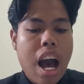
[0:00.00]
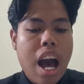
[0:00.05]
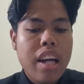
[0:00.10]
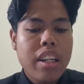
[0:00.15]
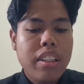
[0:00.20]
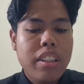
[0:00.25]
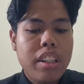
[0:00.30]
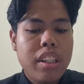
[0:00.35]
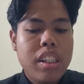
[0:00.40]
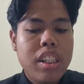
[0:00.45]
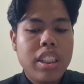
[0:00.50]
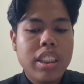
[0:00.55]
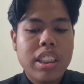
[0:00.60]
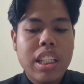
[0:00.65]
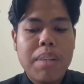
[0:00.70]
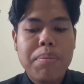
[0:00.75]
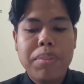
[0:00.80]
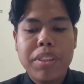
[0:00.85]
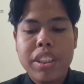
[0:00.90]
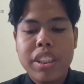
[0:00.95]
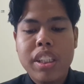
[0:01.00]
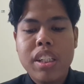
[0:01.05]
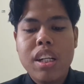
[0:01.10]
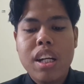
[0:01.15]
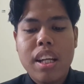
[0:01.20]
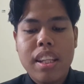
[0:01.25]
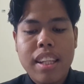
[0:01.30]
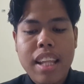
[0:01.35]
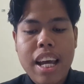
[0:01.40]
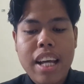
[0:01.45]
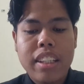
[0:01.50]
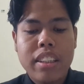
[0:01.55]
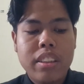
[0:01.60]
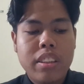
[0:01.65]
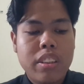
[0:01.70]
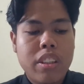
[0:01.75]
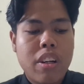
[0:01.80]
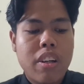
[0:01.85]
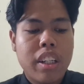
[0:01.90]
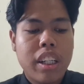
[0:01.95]
under the assumption
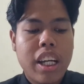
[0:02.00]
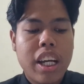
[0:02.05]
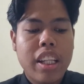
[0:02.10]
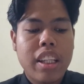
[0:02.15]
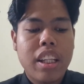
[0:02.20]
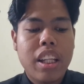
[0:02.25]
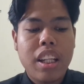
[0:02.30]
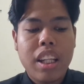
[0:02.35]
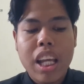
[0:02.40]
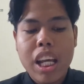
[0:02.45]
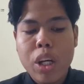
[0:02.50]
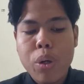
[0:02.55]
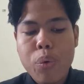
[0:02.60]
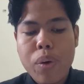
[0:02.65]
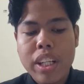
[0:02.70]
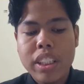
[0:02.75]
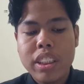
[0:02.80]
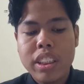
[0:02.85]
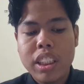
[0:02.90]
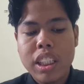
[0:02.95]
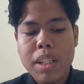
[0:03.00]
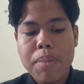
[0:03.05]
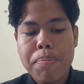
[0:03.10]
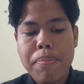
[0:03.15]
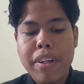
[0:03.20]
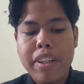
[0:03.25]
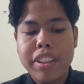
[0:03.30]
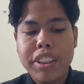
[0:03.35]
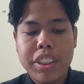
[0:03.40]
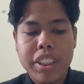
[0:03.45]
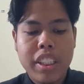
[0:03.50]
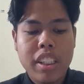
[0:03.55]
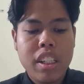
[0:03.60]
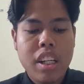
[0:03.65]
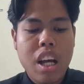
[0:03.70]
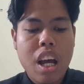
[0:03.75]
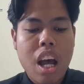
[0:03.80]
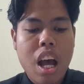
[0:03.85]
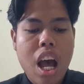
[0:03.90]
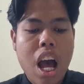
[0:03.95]
that target language
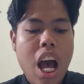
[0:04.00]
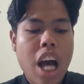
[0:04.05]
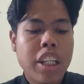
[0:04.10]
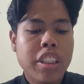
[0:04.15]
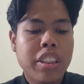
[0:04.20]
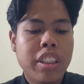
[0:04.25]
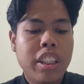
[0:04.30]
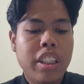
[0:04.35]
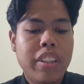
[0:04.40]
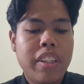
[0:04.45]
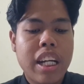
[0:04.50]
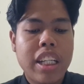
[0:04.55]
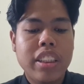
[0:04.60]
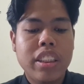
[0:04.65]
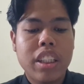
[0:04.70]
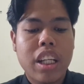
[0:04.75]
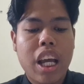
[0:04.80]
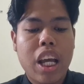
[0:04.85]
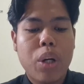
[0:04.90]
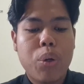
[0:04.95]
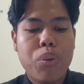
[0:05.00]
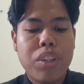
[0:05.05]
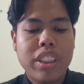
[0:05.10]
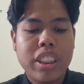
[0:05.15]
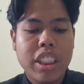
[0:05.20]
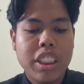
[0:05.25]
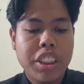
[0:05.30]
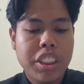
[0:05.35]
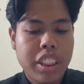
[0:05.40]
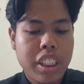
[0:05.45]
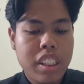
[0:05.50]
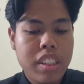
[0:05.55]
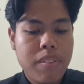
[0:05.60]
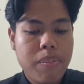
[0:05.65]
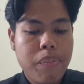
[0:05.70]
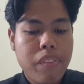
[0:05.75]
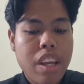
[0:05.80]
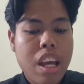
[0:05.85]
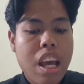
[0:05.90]
immersion accelerates acquisition,